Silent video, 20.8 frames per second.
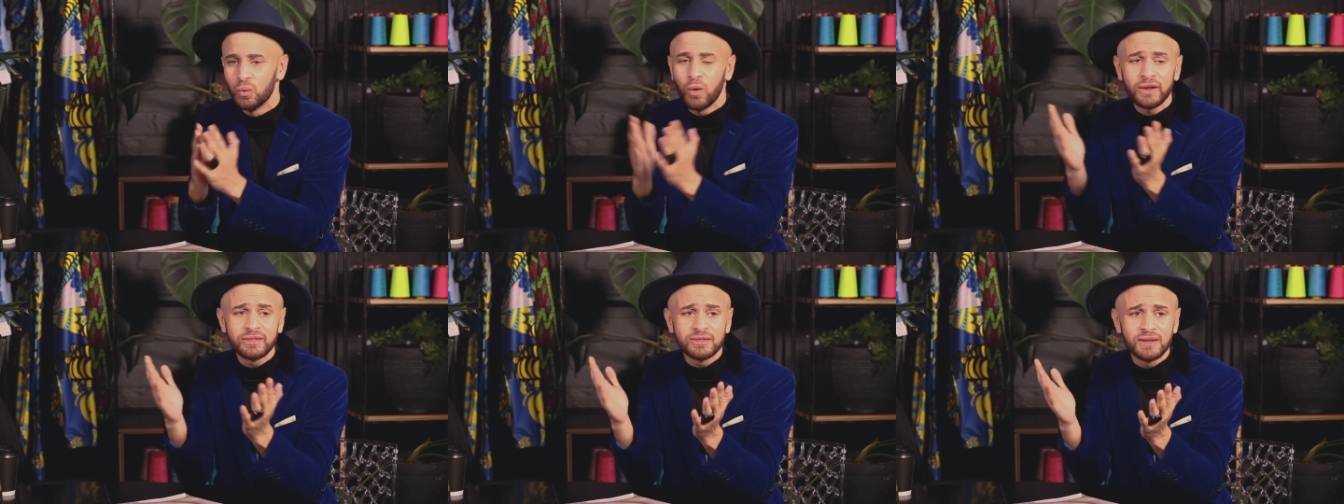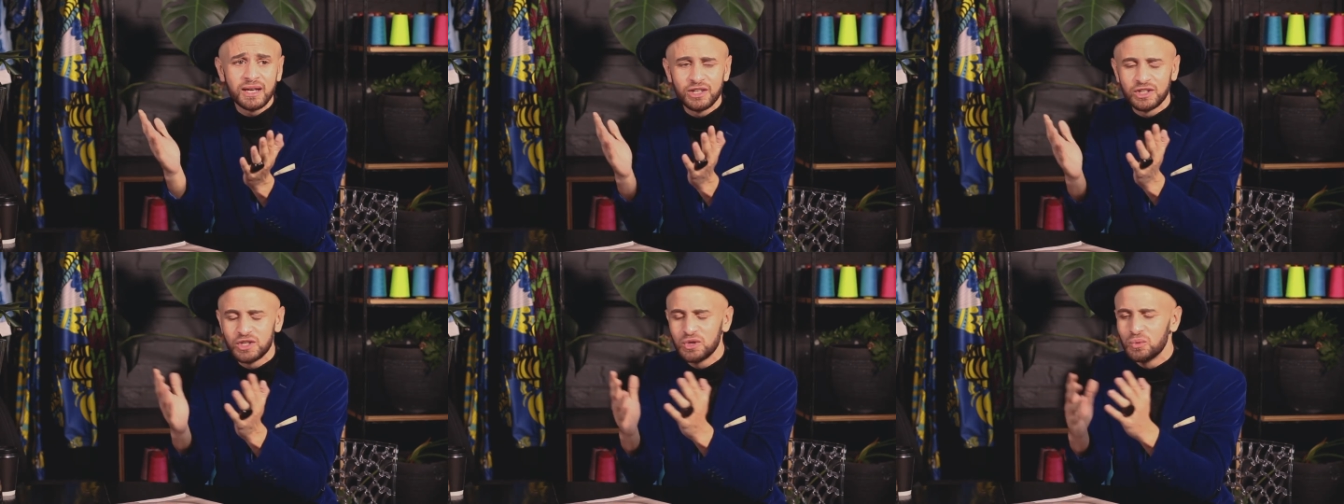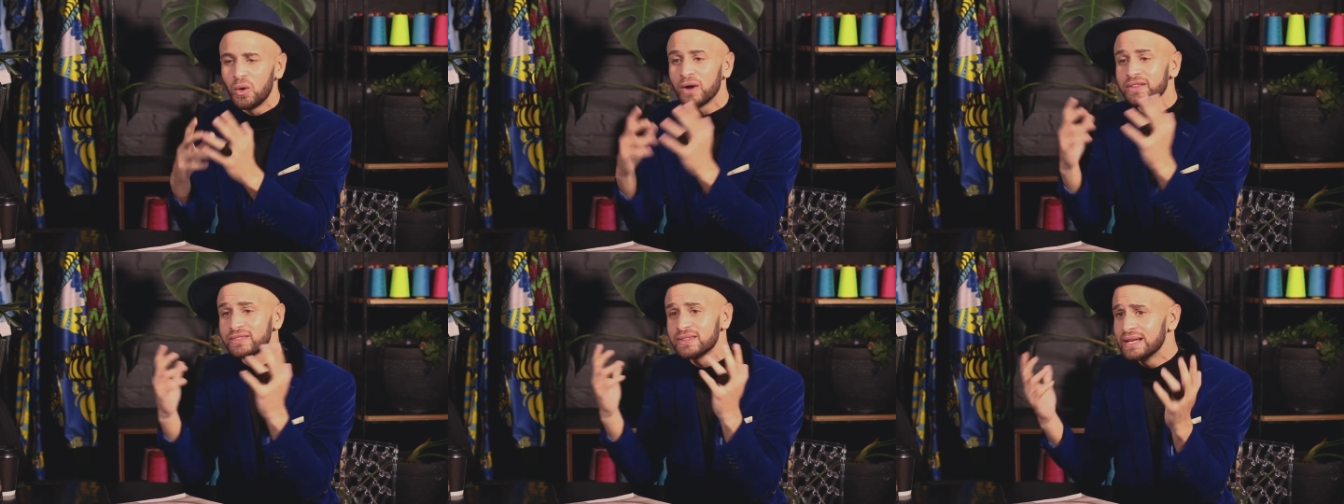what they do,
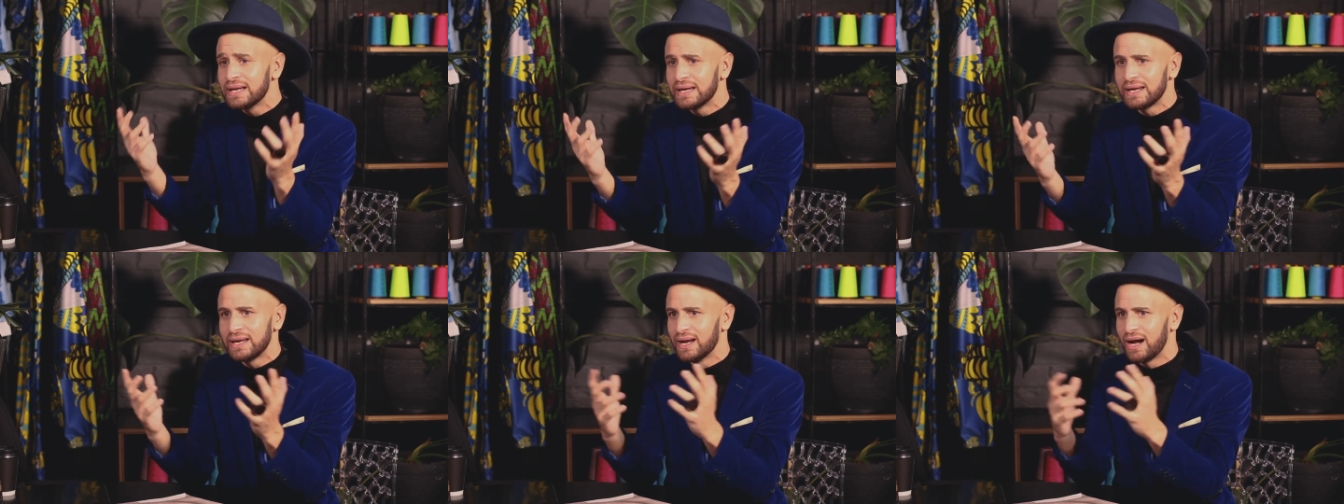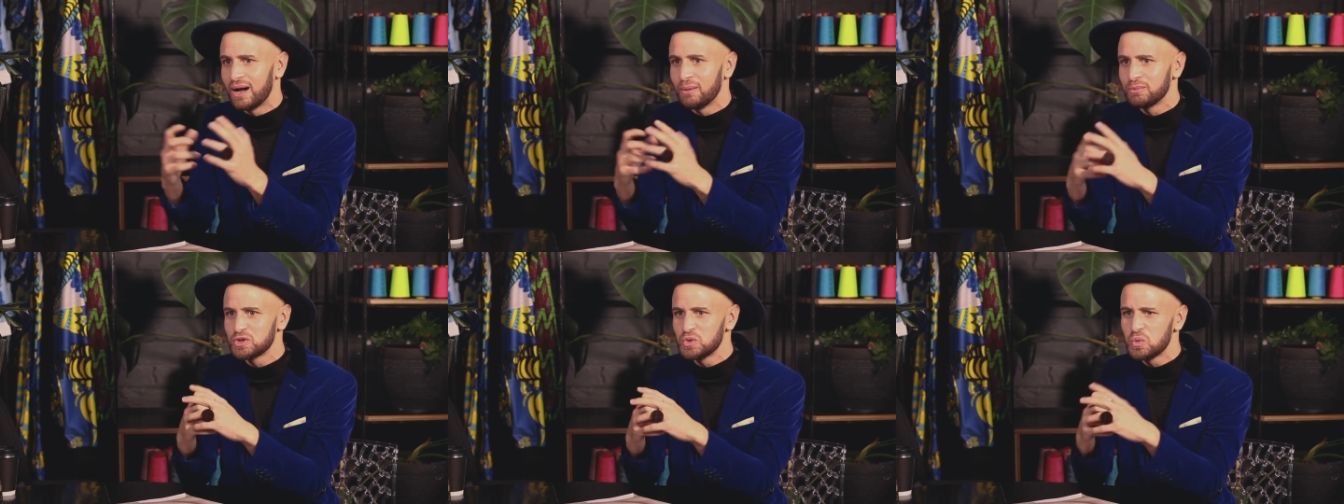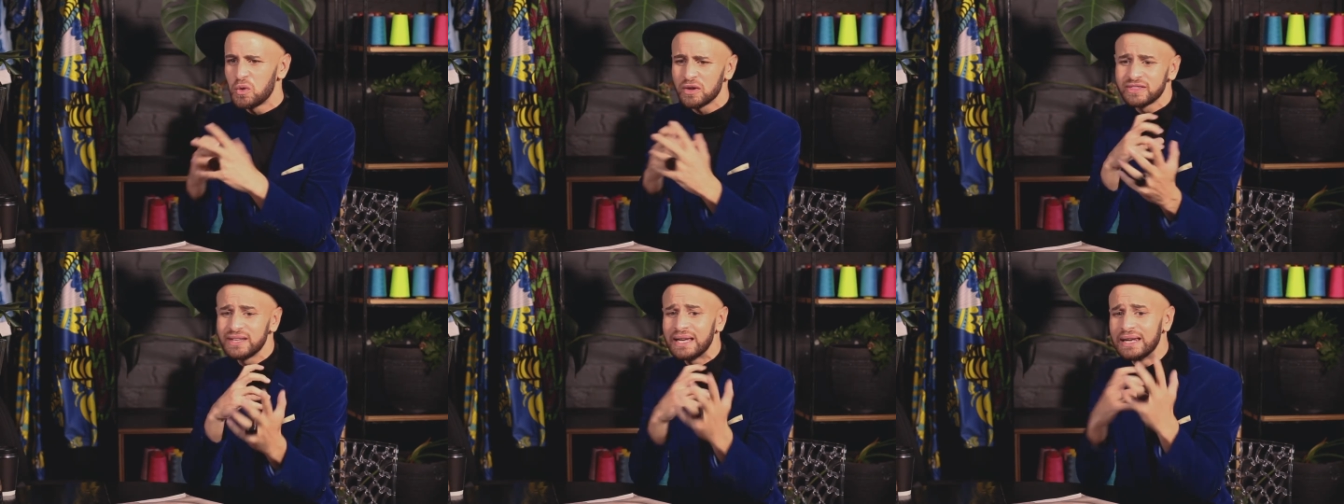what they're getting up to,
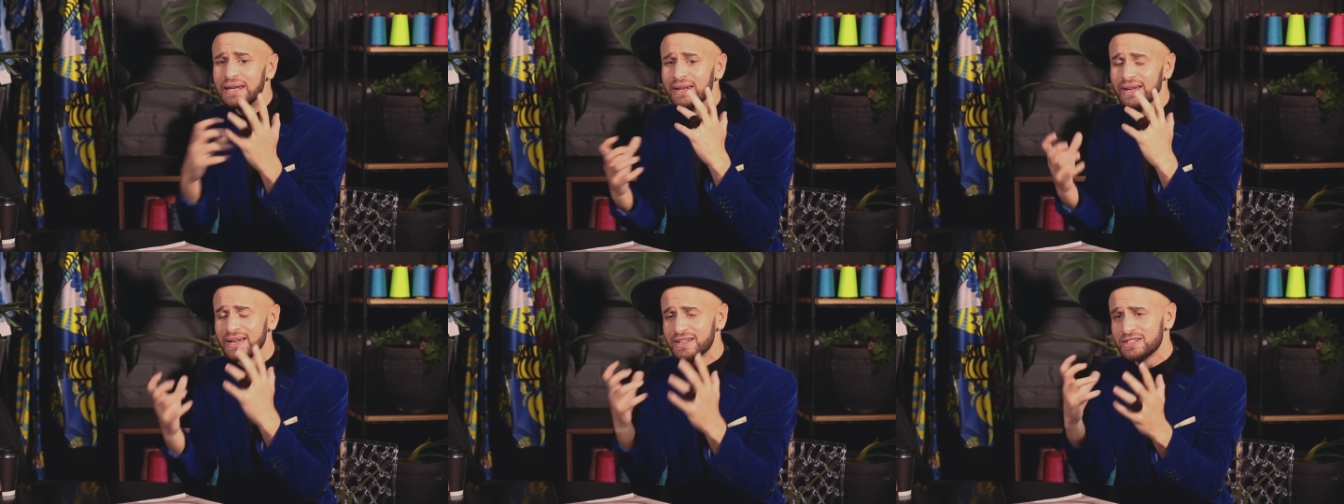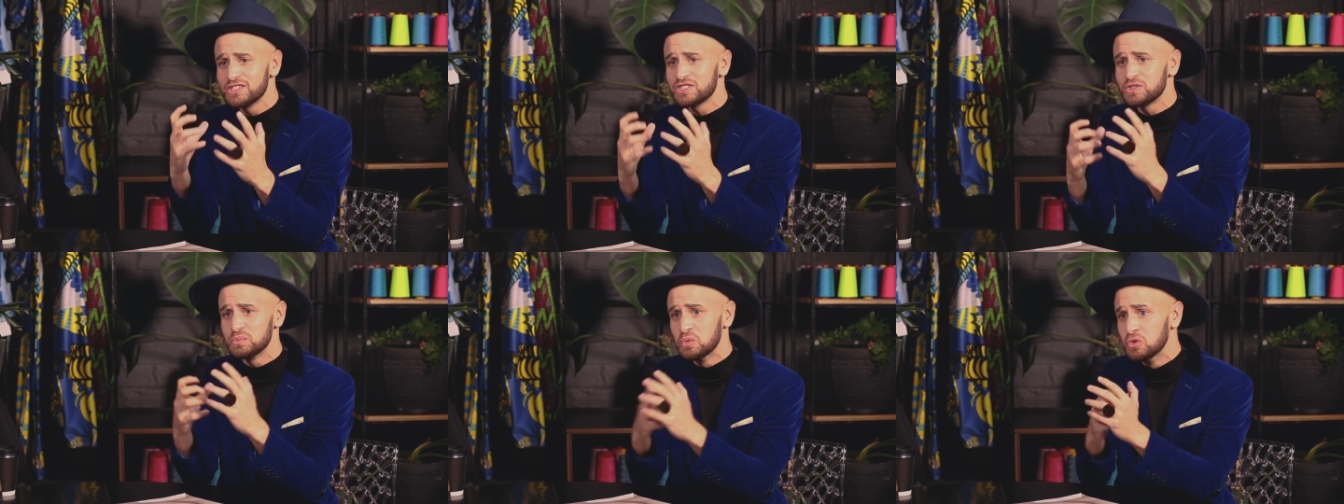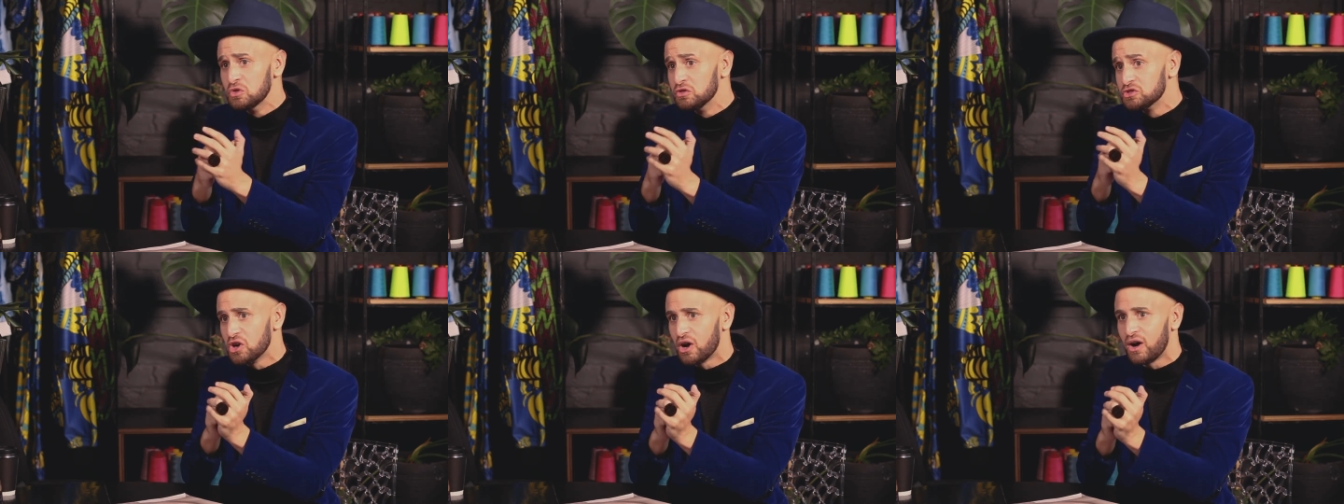what their latest
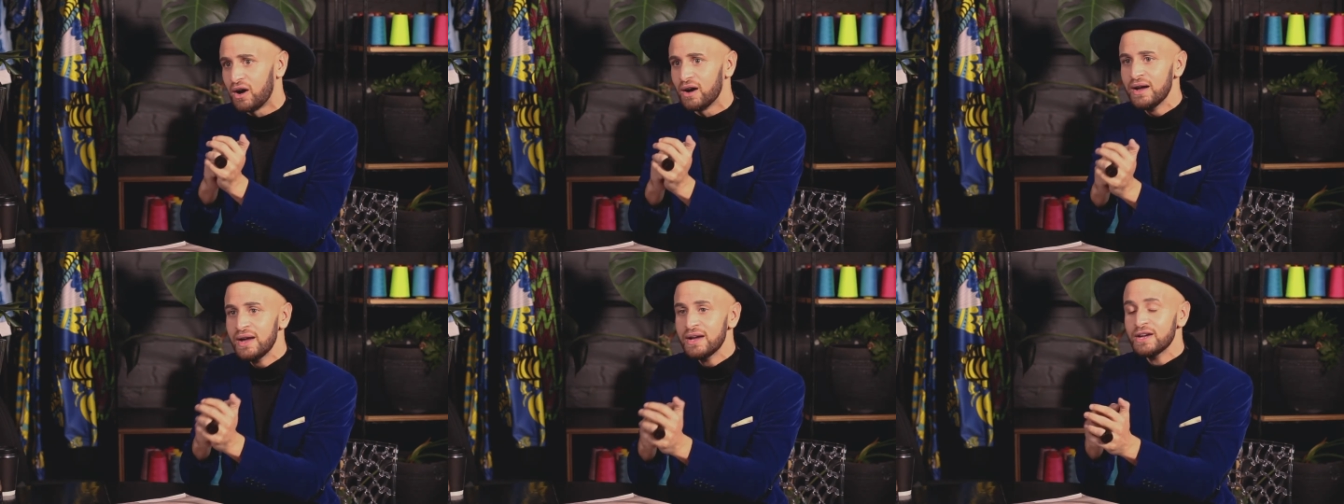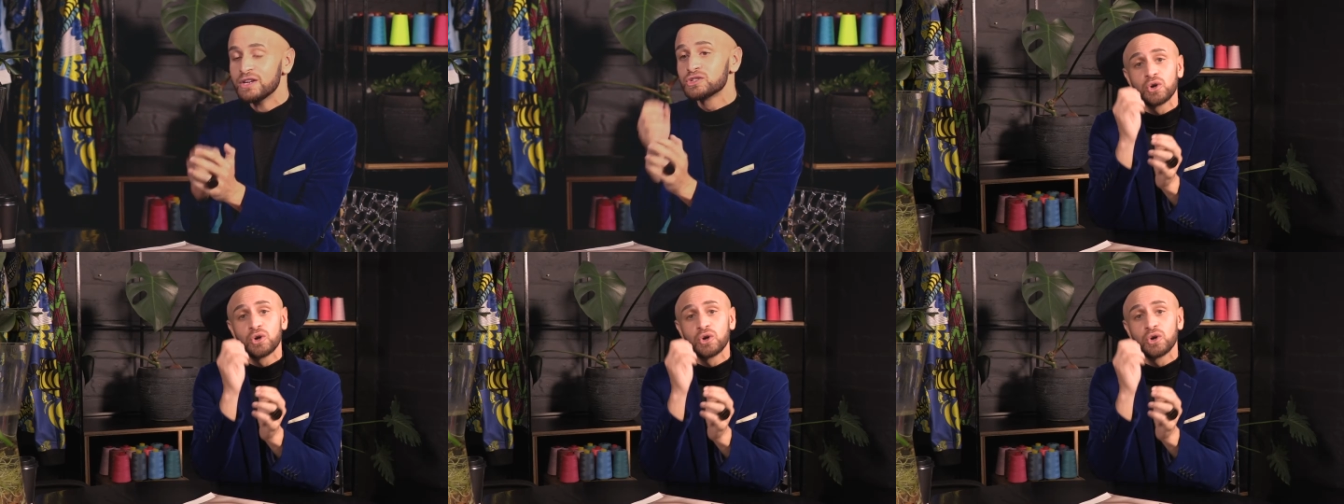moves are.